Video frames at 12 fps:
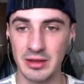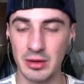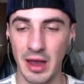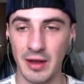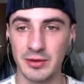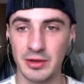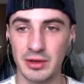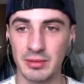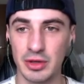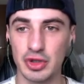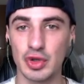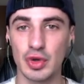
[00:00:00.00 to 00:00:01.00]
You have to
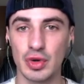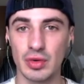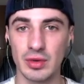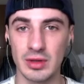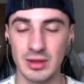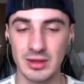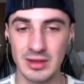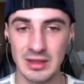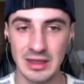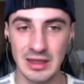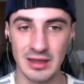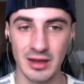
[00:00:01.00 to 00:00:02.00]
mature and
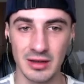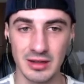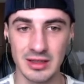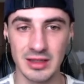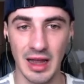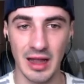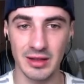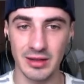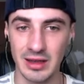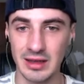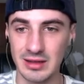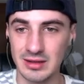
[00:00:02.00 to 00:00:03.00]
understand
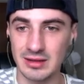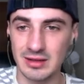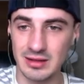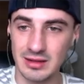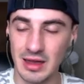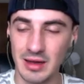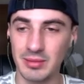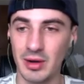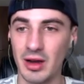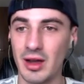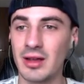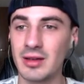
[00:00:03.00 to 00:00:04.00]
things and get
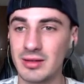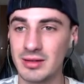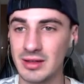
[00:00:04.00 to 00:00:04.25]
by